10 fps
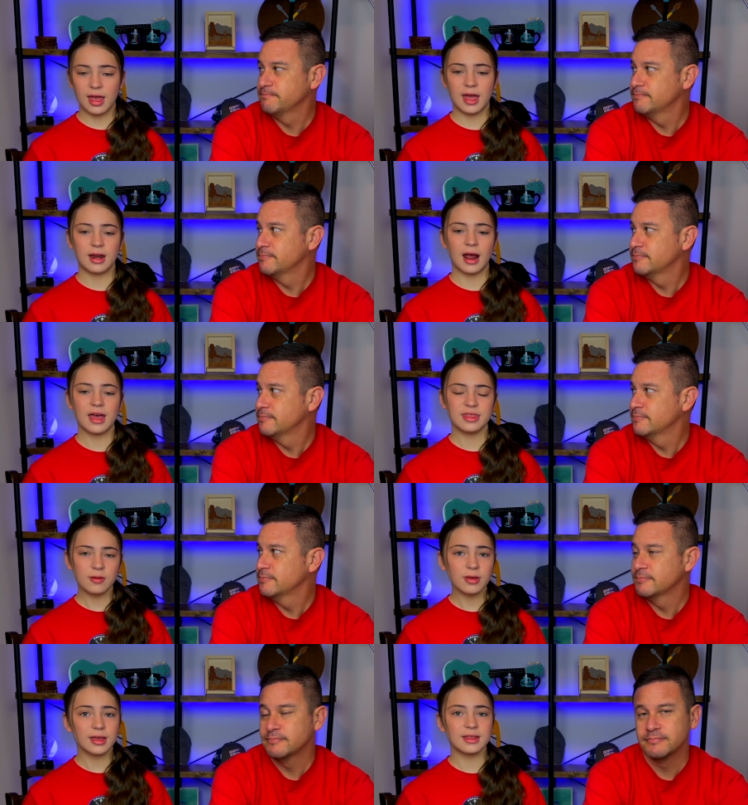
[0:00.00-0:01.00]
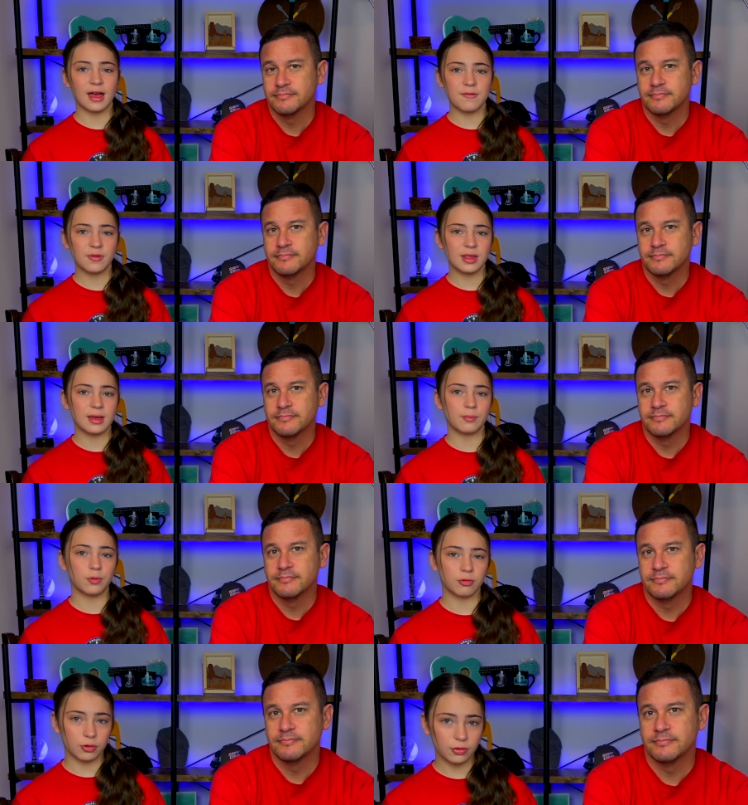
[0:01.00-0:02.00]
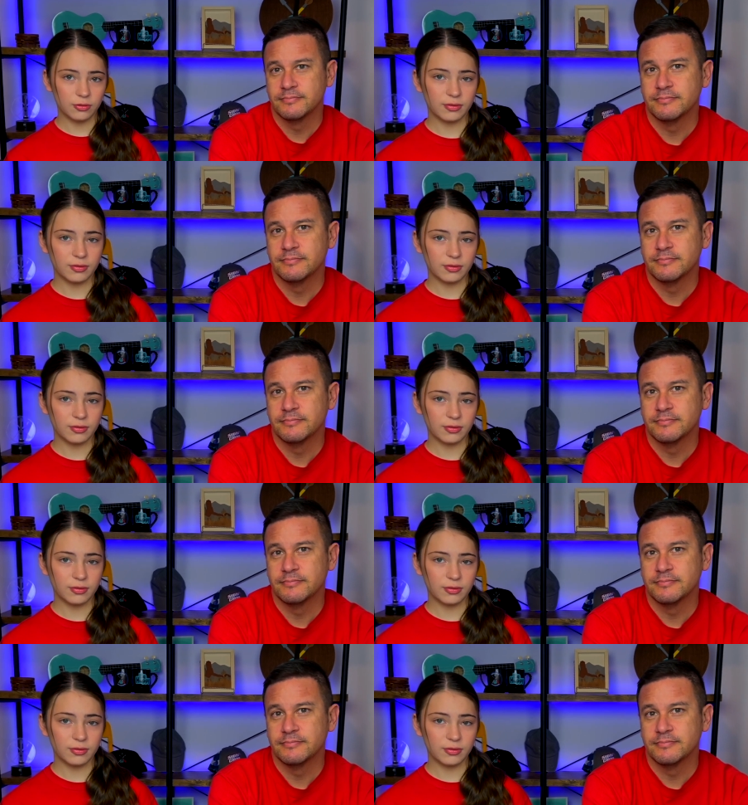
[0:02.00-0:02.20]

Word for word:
Speaker 1: and I think we can definitely improve